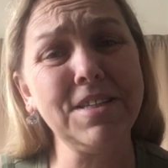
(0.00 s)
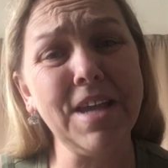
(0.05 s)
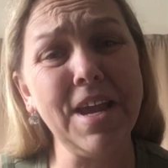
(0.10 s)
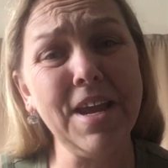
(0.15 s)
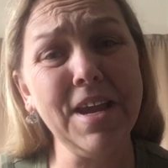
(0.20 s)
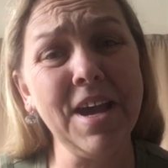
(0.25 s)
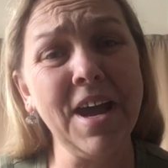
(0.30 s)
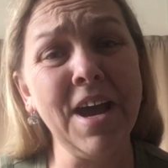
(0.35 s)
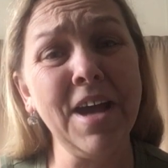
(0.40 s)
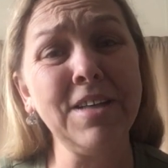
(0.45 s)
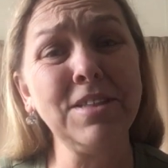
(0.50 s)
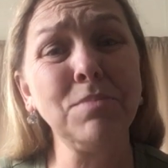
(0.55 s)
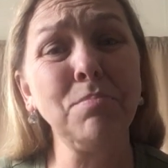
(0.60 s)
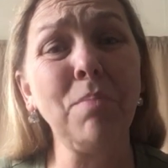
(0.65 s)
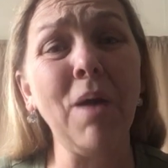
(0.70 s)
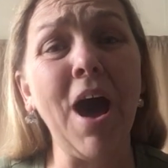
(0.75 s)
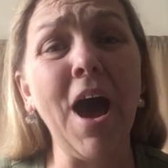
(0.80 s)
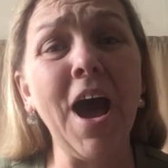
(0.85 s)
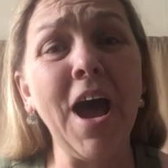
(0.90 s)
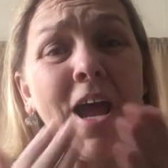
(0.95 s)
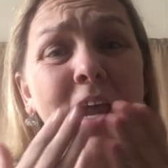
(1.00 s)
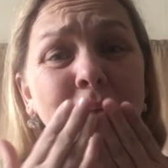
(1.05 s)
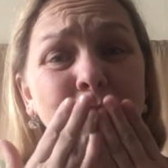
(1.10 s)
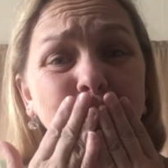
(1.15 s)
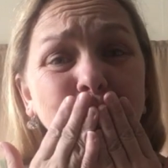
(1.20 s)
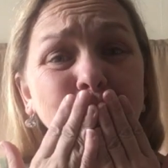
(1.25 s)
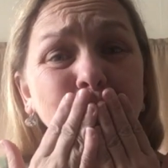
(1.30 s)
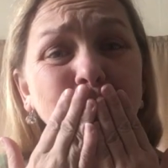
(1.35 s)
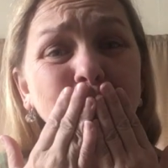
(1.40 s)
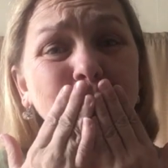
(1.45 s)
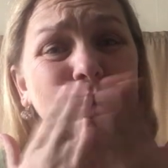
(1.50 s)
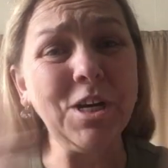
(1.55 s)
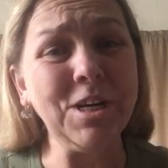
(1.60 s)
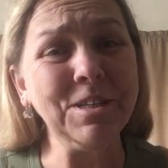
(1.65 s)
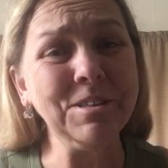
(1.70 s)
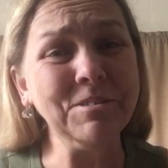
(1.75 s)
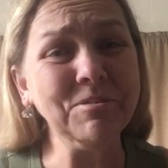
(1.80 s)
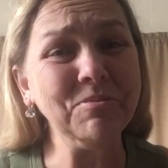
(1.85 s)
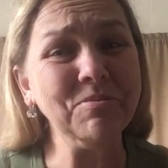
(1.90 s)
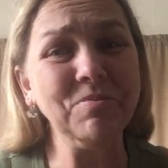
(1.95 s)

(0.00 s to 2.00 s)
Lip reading: day, guys. Bye. Mwah.